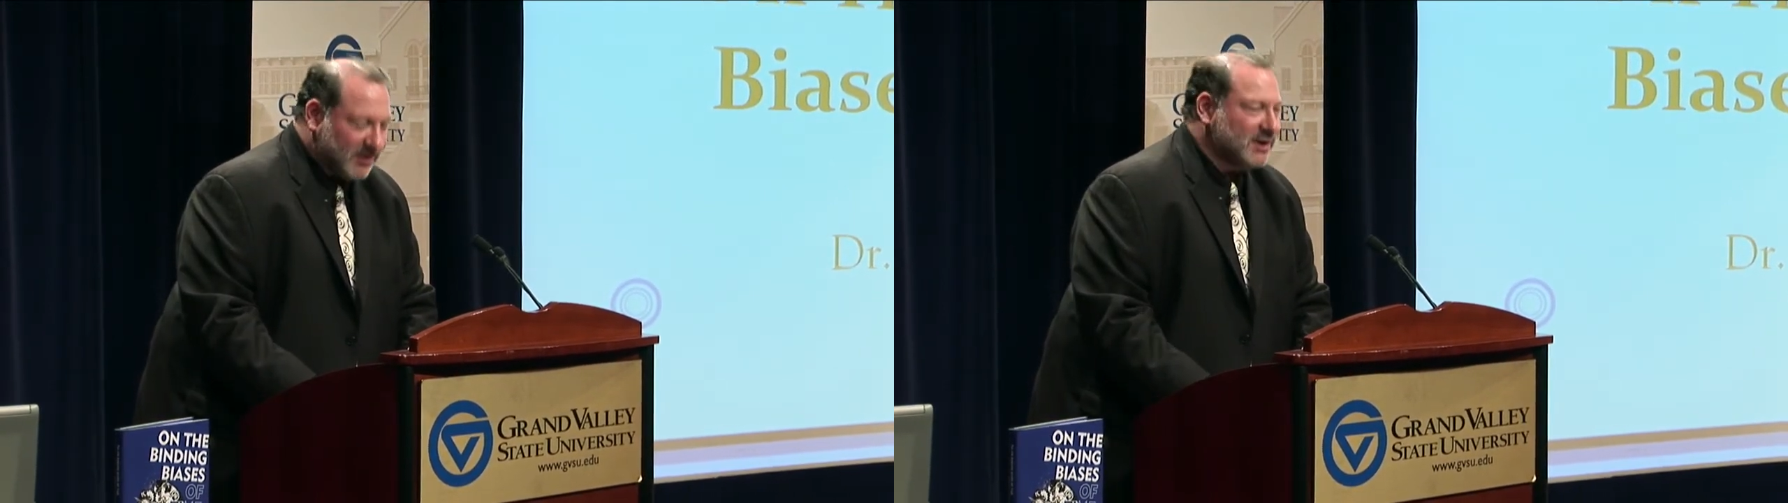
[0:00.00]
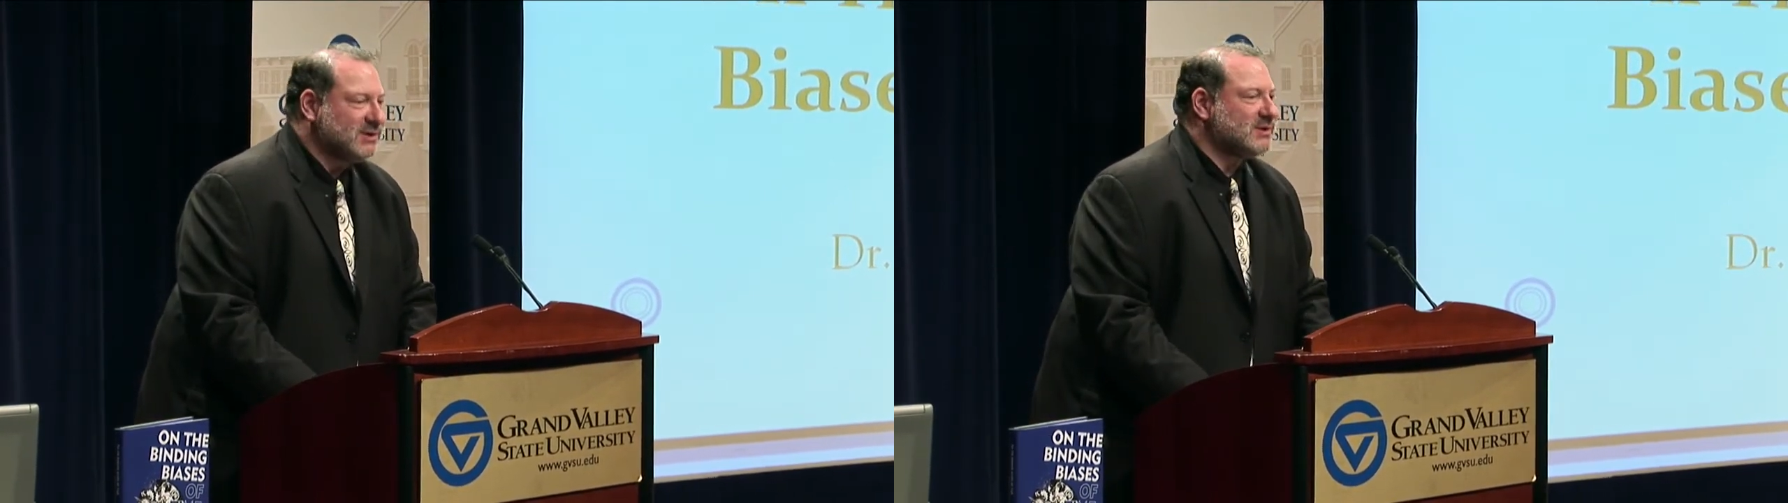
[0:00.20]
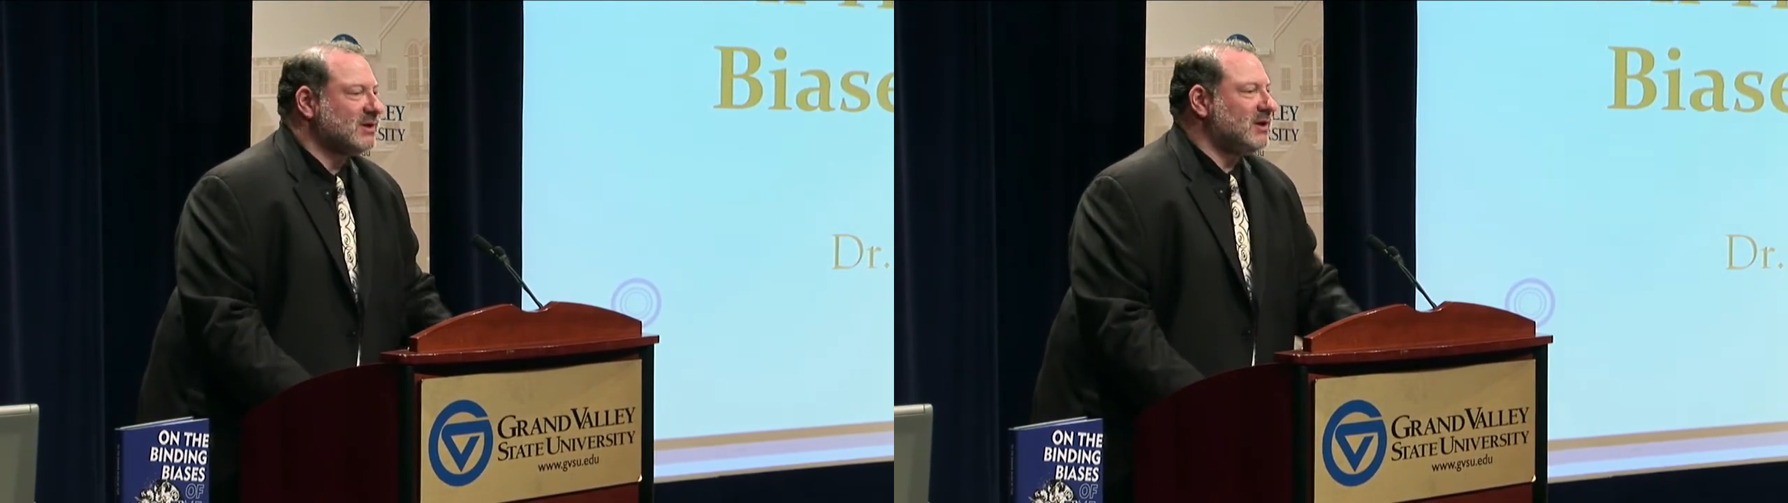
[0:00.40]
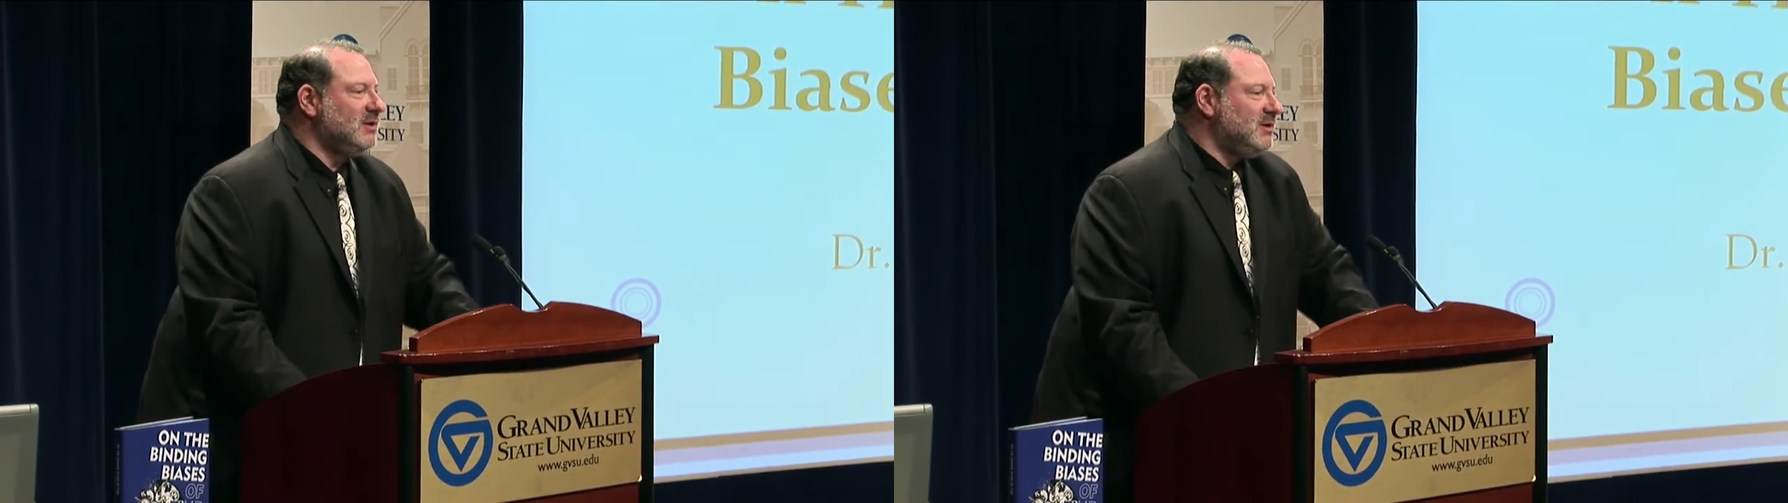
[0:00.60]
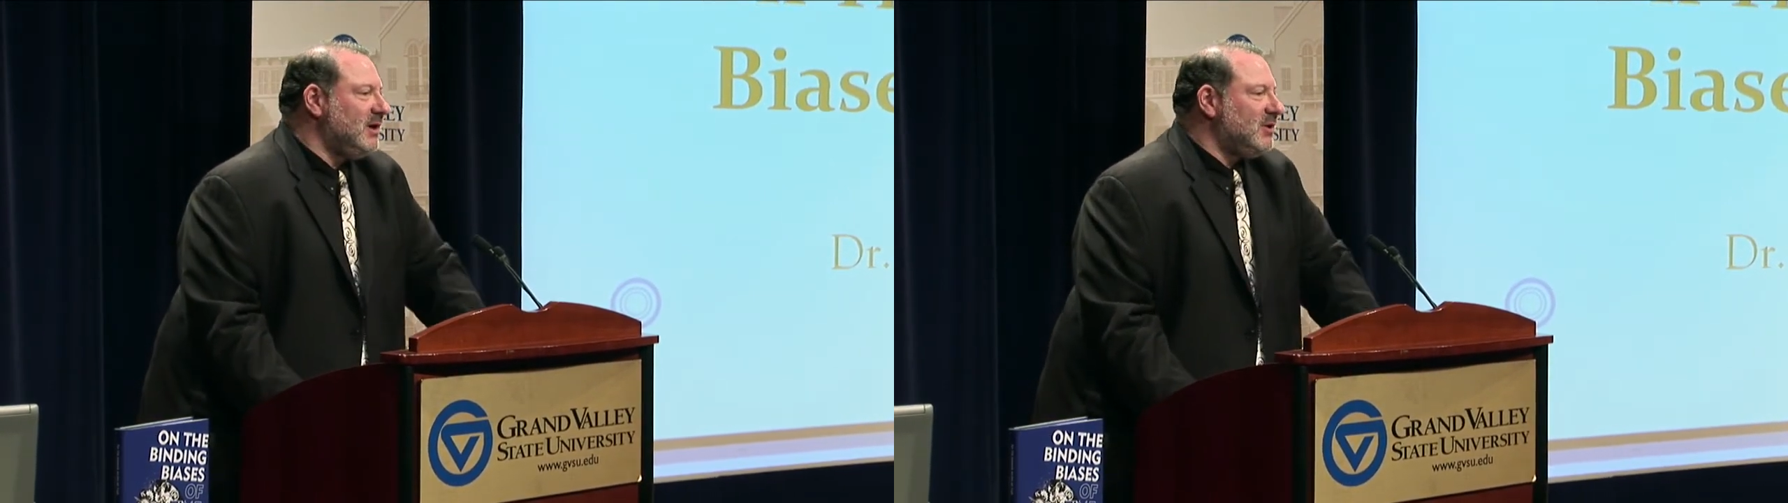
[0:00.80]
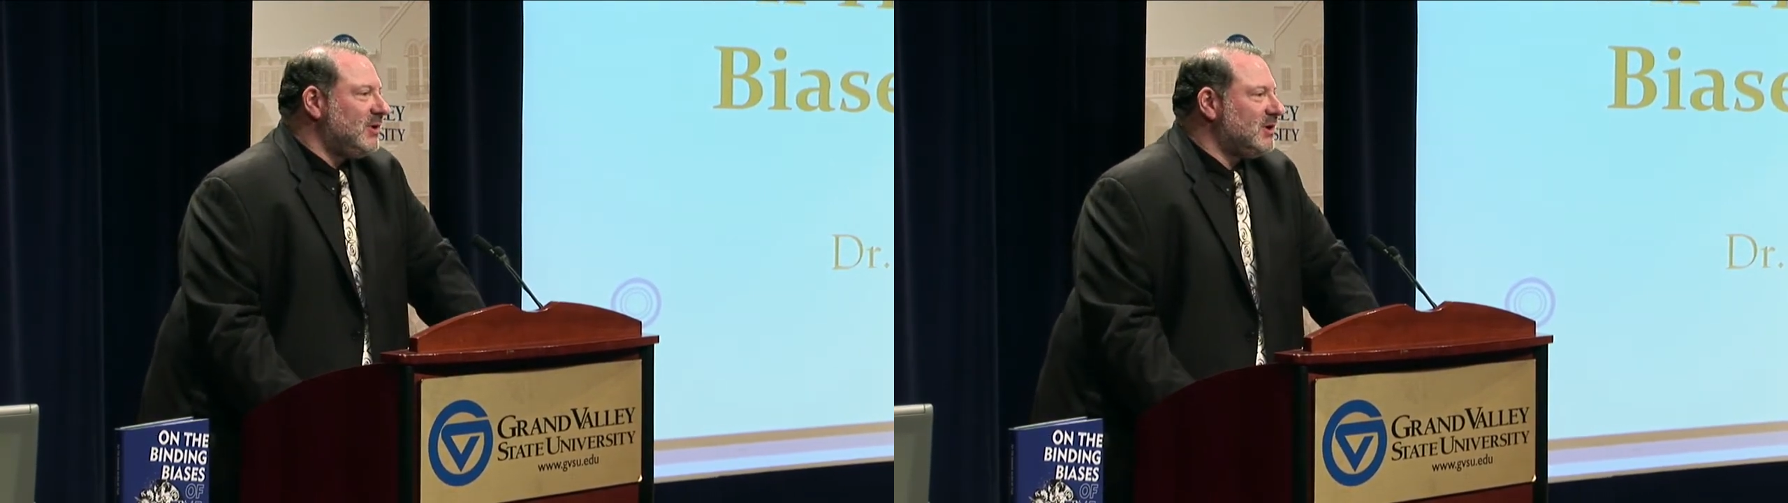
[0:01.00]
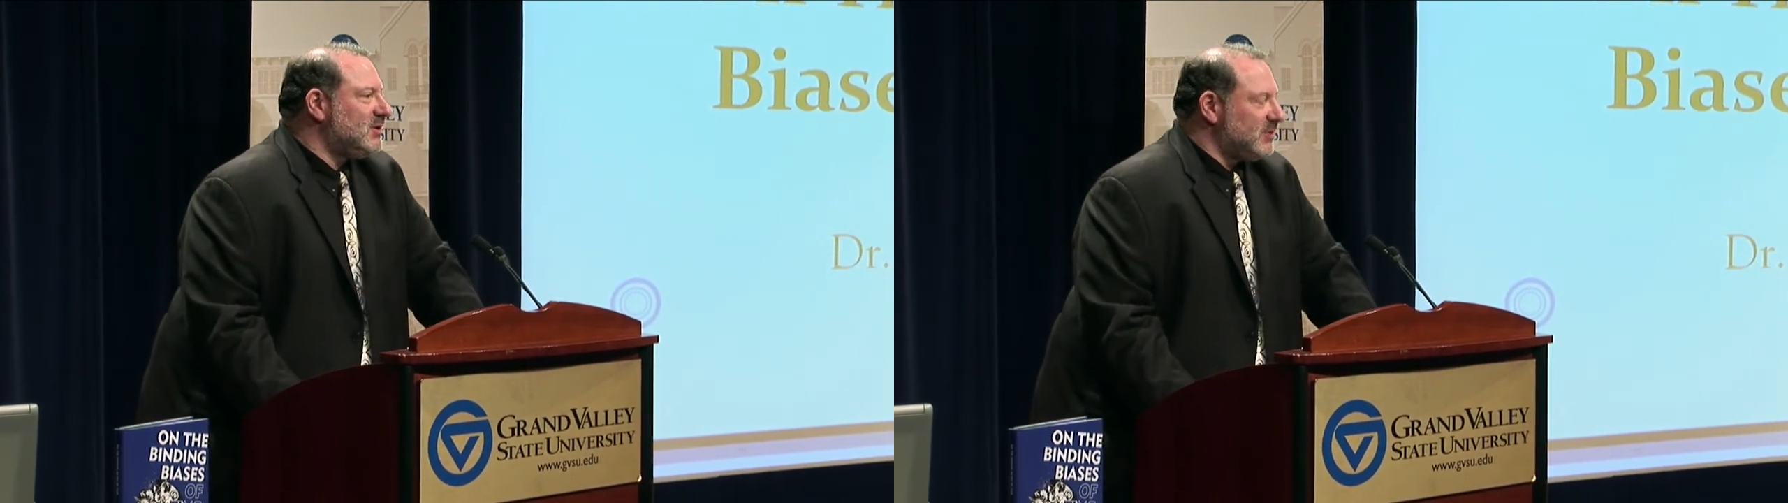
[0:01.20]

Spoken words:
and it's continuing to